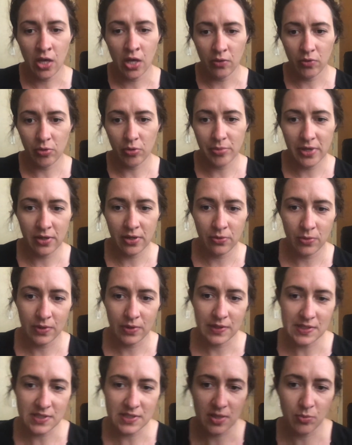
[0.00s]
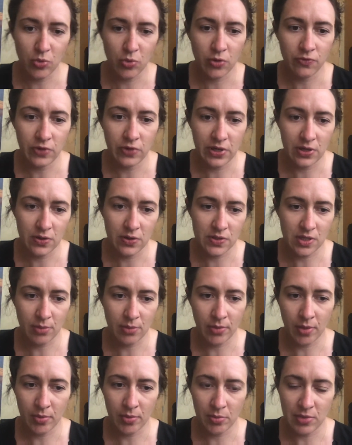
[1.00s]
We'll be releasing more videos on
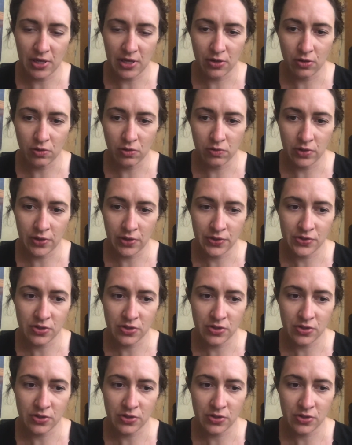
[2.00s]
Mommy Makeover,